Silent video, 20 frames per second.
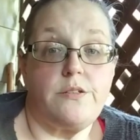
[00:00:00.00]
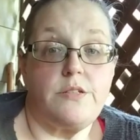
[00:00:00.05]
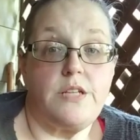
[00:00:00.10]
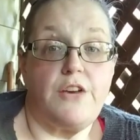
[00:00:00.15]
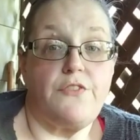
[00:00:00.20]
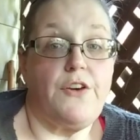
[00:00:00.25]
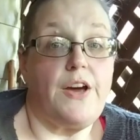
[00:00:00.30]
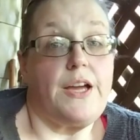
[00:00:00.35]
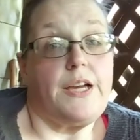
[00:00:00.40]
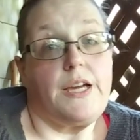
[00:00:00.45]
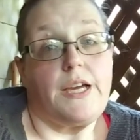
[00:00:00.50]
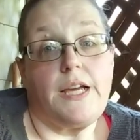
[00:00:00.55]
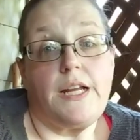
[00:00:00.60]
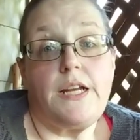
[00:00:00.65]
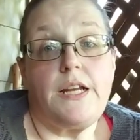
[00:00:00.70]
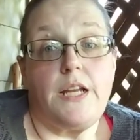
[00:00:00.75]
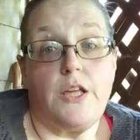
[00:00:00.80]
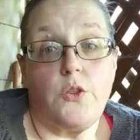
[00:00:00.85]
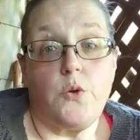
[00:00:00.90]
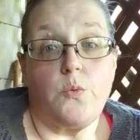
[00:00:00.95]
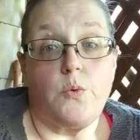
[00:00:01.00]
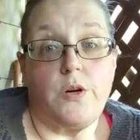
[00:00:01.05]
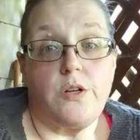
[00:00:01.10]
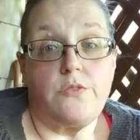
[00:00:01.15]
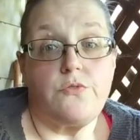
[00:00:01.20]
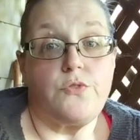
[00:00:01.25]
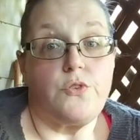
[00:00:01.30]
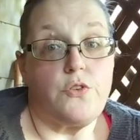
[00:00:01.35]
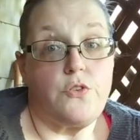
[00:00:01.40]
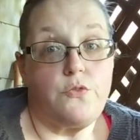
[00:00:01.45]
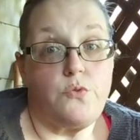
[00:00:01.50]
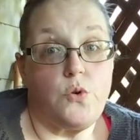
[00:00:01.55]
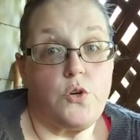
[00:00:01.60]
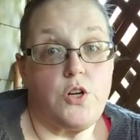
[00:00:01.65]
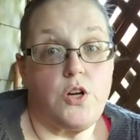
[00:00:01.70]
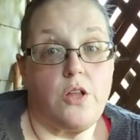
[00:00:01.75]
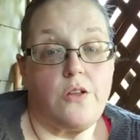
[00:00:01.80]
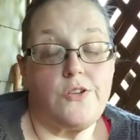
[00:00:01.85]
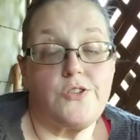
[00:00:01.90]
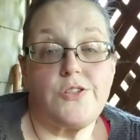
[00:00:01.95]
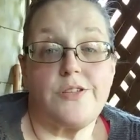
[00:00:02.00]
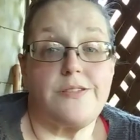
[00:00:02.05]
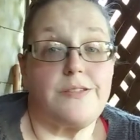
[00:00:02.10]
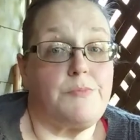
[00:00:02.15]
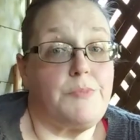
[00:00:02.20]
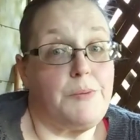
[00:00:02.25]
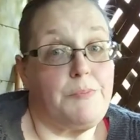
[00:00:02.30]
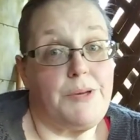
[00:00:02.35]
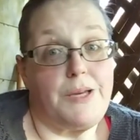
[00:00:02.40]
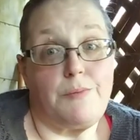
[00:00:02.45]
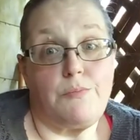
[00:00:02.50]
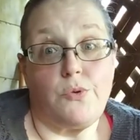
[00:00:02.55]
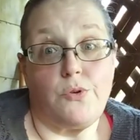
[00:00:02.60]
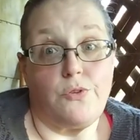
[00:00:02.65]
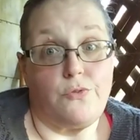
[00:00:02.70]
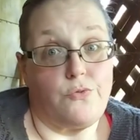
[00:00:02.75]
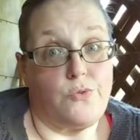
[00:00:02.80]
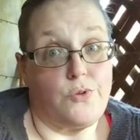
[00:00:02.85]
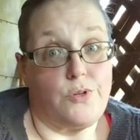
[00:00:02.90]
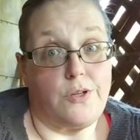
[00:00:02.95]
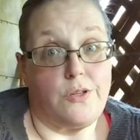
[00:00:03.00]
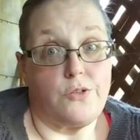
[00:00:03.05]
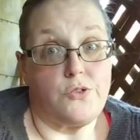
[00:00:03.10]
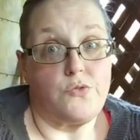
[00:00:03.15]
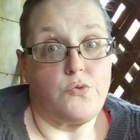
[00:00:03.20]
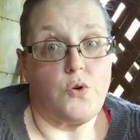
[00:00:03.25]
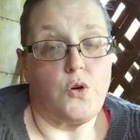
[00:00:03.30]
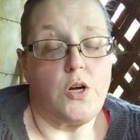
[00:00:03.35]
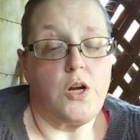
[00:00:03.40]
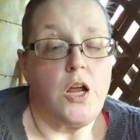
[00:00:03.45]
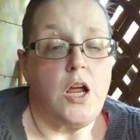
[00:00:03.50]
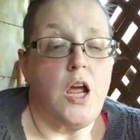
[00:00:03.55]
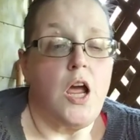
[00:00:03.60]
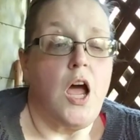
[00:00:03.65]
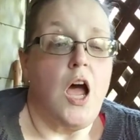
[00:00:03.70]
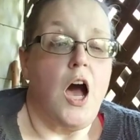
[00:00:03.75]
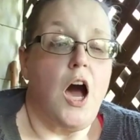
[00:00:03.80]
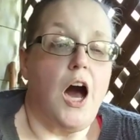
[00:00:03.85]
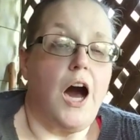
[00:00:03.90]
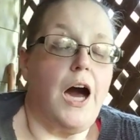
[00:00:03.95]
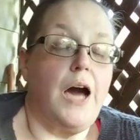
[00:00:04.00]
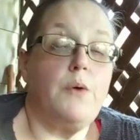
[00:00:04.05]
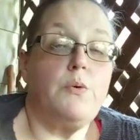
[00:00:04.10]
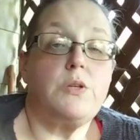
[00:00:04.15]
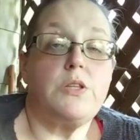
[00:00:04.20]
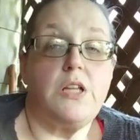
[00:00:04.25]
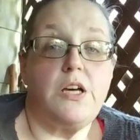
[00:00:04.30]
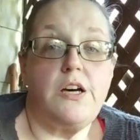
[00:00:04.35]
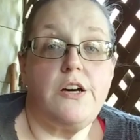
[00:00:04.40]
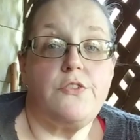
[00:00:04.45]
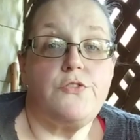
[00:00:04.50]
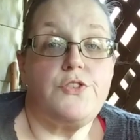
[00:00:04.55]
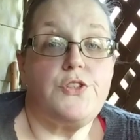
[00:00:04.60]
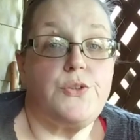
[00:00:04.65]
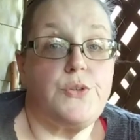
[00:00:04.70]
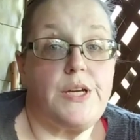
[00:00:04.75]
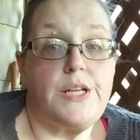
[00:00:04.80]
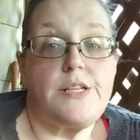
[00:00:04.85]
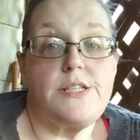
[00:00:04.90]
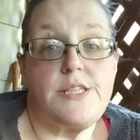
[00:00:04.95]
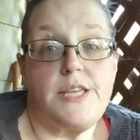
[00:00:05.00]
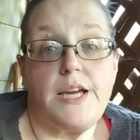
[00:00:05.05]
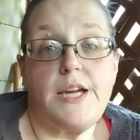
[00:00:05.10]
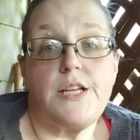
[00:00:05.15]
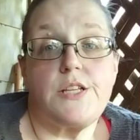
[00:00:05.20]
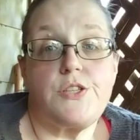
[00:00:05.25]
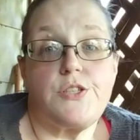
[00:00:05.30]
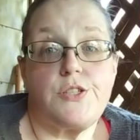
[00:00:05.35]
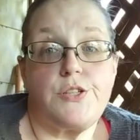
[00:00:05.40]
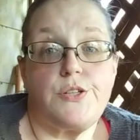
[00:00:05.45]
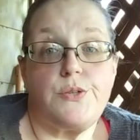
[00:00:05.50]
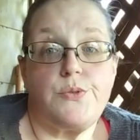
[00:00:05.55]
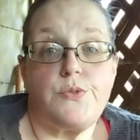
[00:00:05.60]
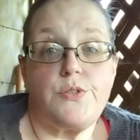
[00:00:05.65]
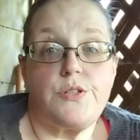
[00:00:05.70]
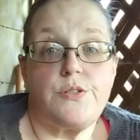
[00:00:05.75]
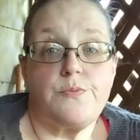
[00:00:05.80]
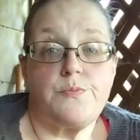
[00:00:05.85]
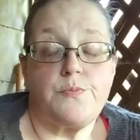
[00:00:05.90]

If I could get another one for the $4, because I'm not paying more than $4 for it, I would love to get a second suit,